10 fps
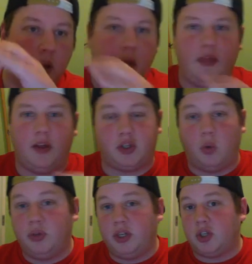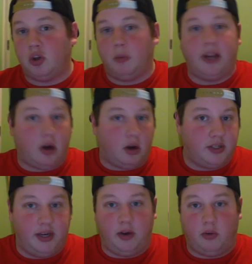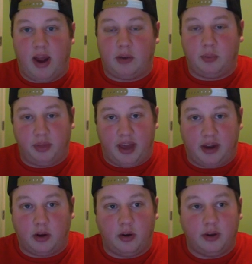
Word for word: There's only so many cards that interact with that card.